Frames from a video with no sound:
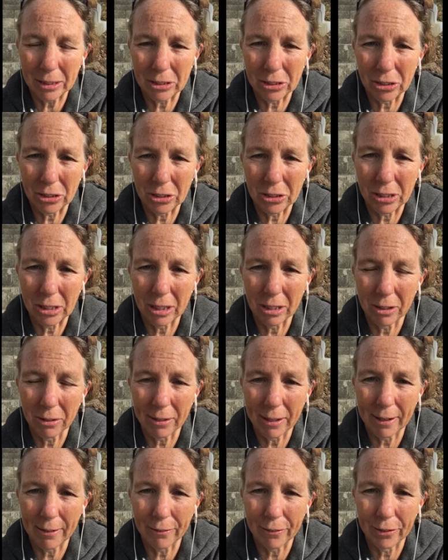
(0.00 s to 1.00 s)
so you can go
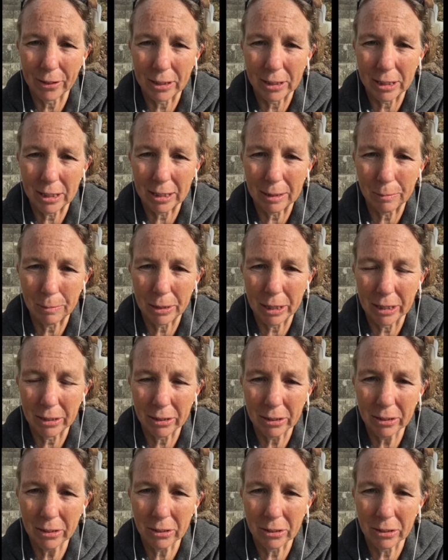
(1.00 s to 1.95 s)
out for a cheap dinner,